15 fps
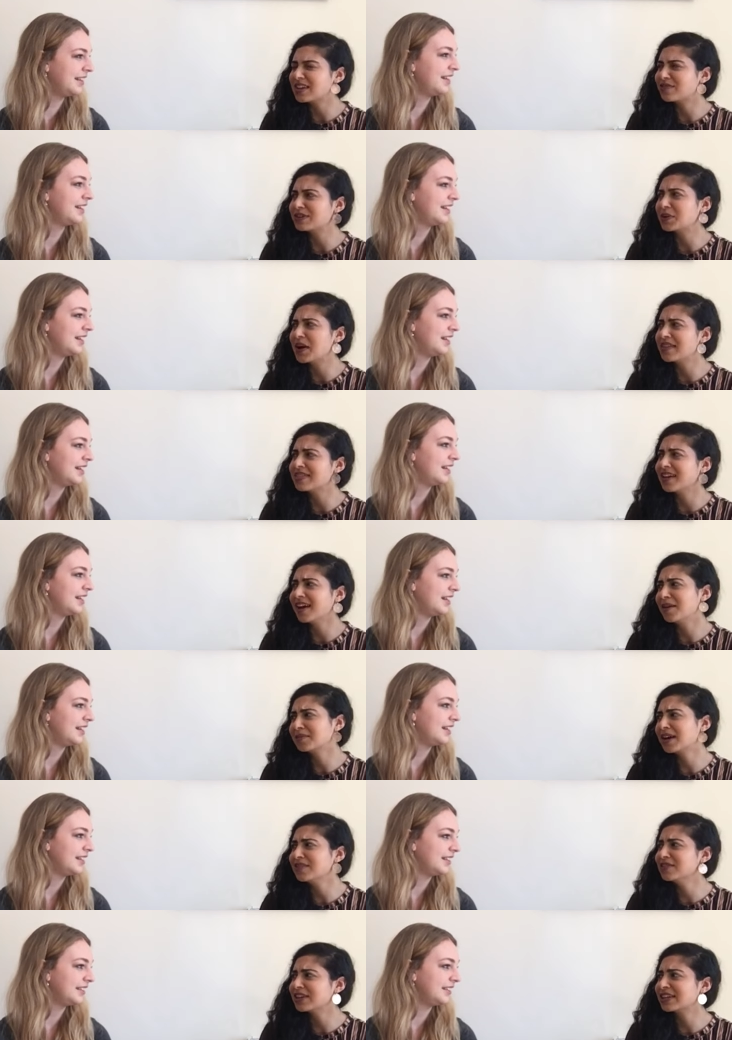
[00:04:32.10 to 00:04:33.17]
Speaker 1: definitely worth it
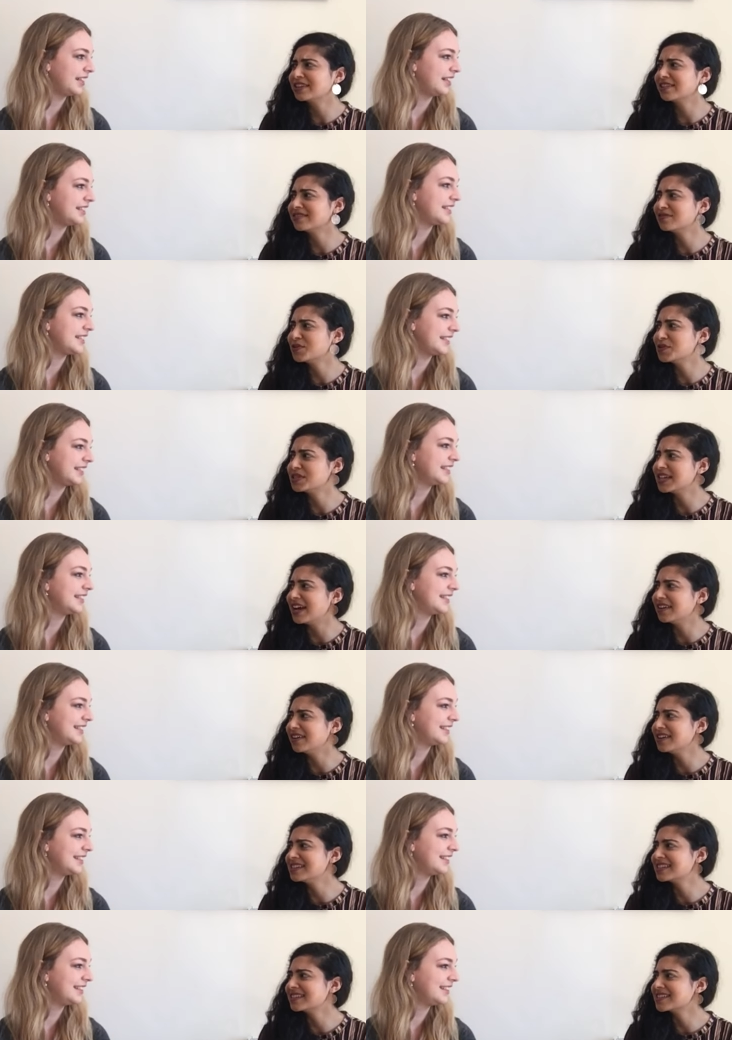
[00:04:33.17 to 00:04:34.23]
i'm kind of looking Good. forward to
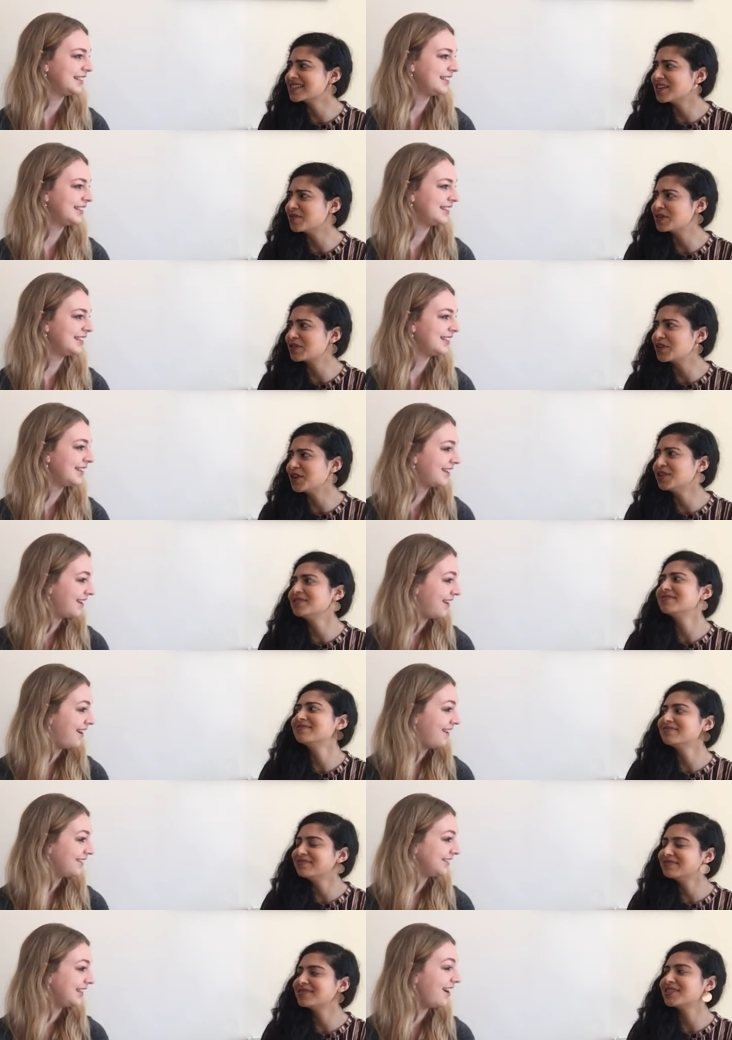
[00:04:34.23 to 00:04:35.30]
analyzing the stuff we've got
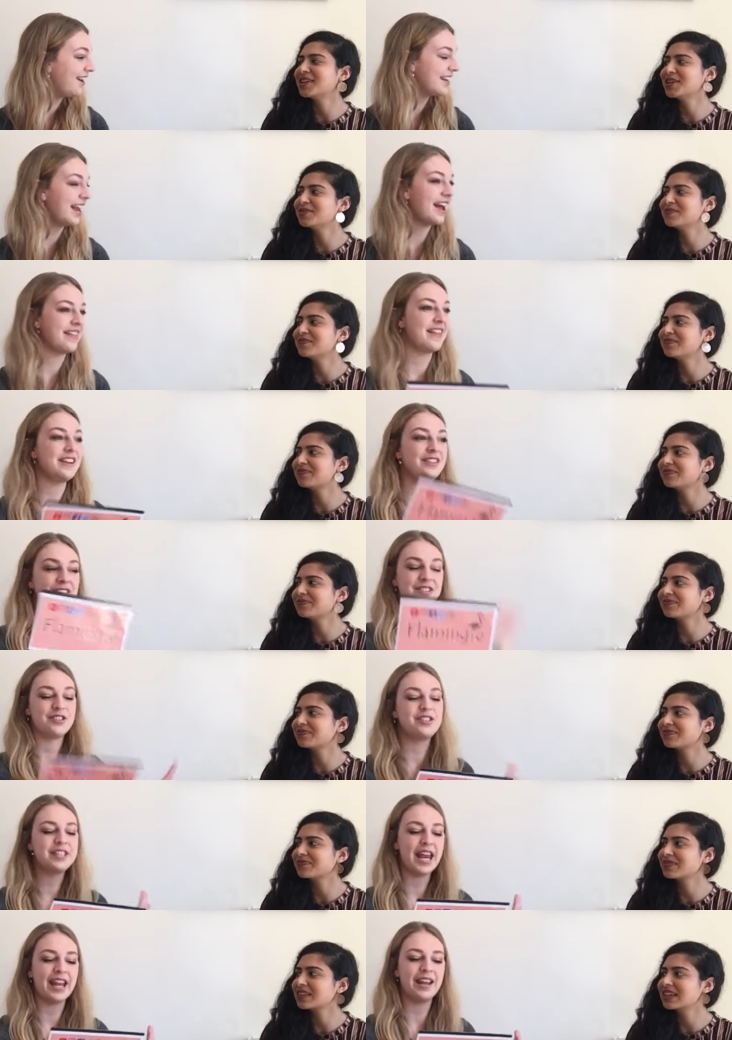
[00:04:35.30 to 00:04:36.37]
Speaker 2: no yeah then you
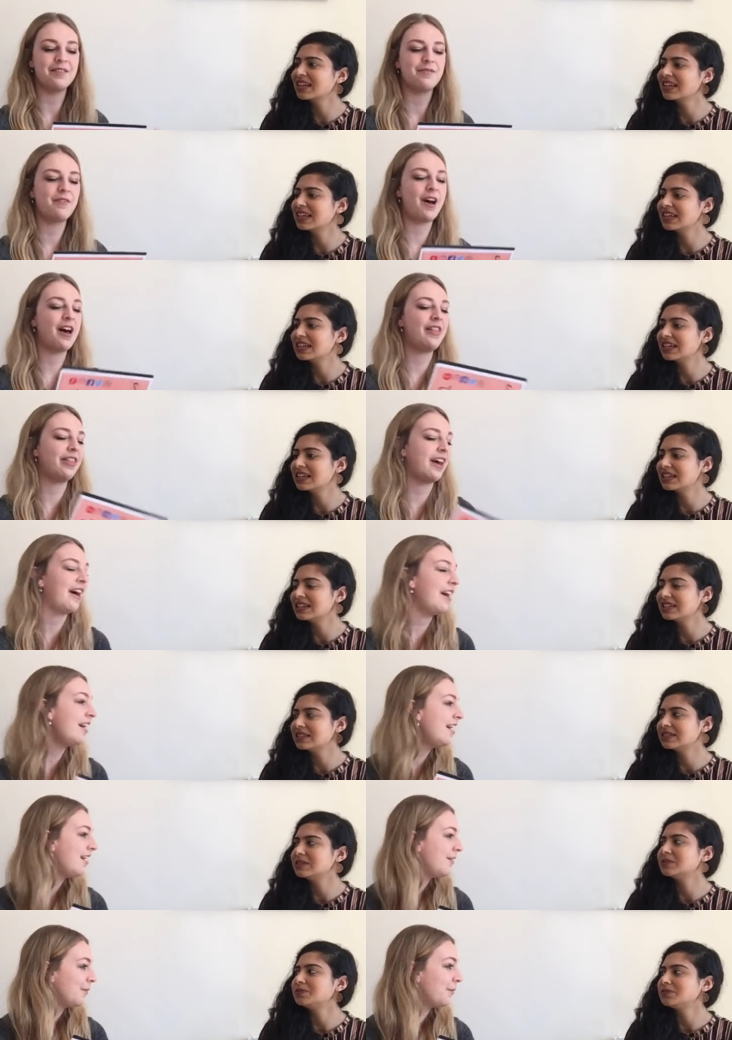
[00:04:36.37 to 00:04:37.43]
just take it further
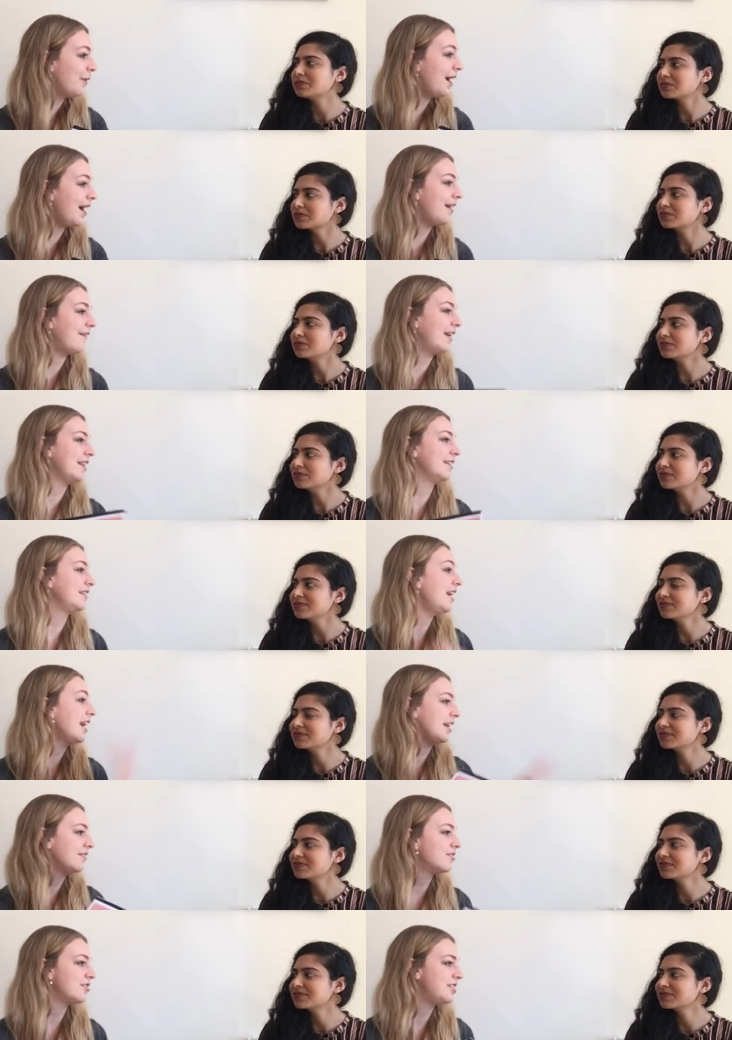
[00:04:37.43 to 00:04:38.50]
wow and
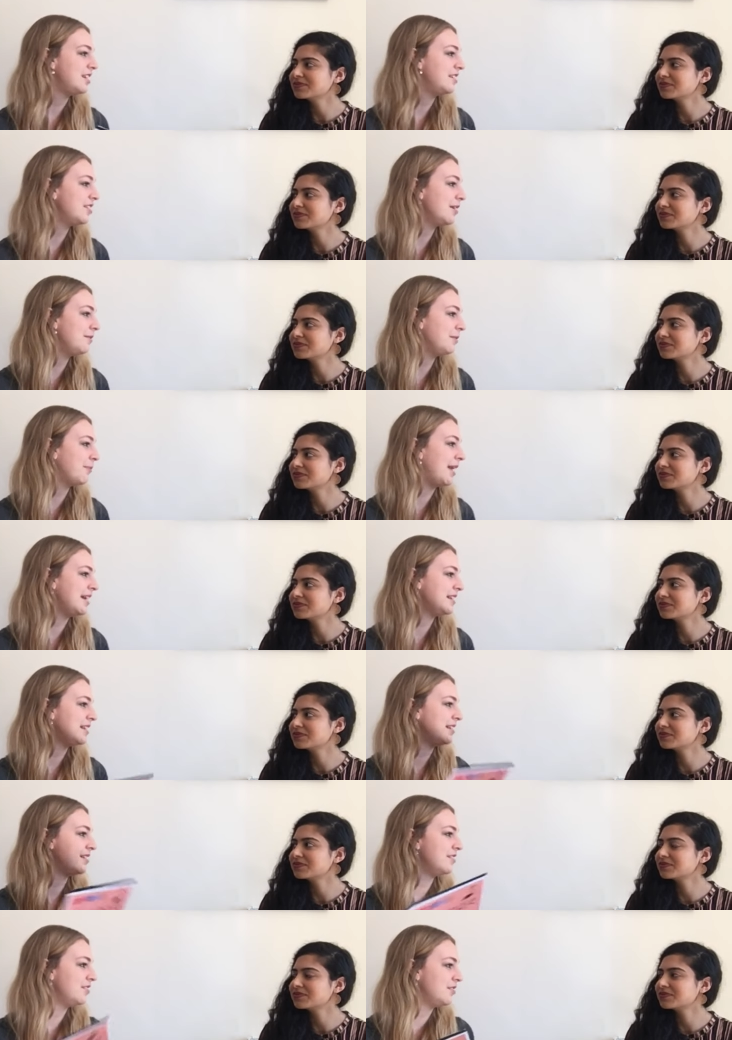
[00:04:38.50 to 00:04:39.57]
yeah you've got to see so many
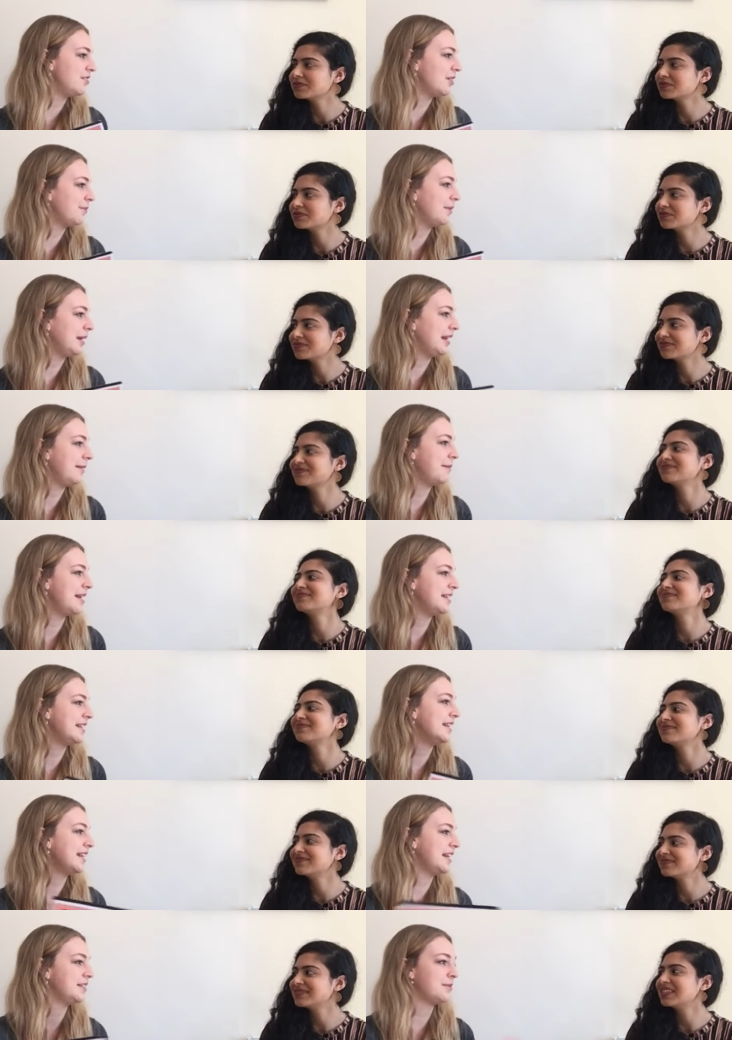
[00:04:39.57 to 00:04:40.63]
places and do so many
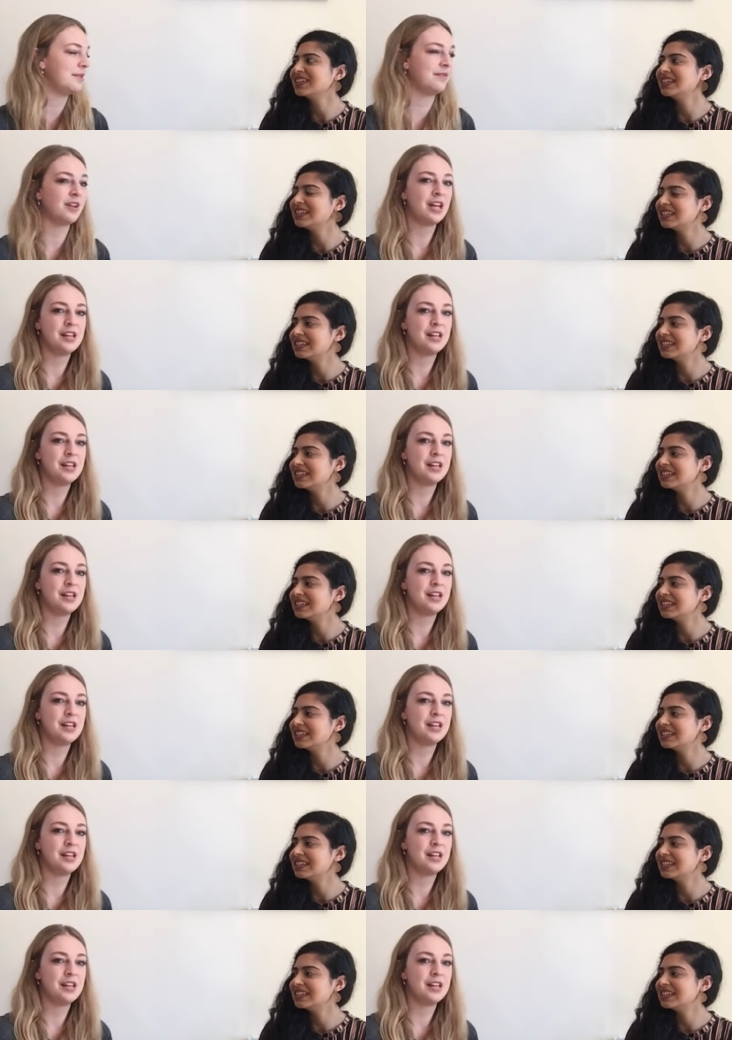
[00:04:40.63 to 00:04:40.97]
amazing things with